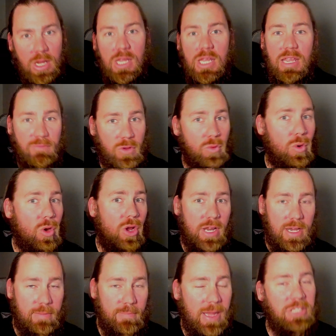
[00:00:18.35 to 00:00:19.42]
If you were
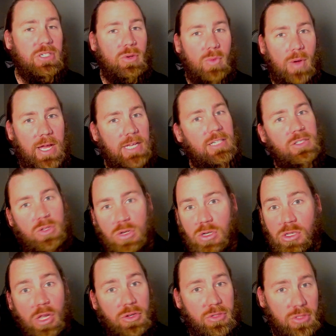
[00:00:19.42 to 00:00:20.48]
in Magic Awakened or
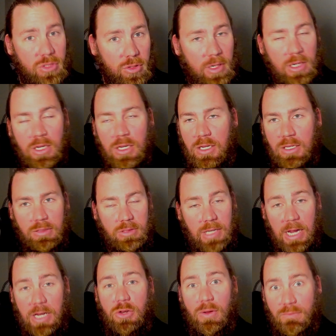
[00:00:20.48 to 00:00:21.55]
close to it, it'll
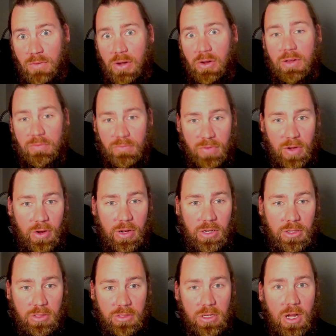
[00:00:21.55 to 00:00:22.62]
take you a very, very
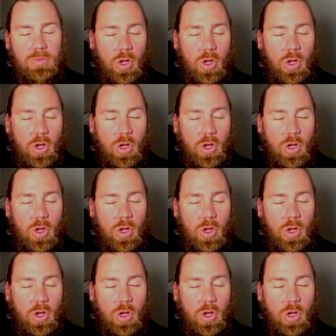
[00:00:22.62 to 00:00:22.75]
long time.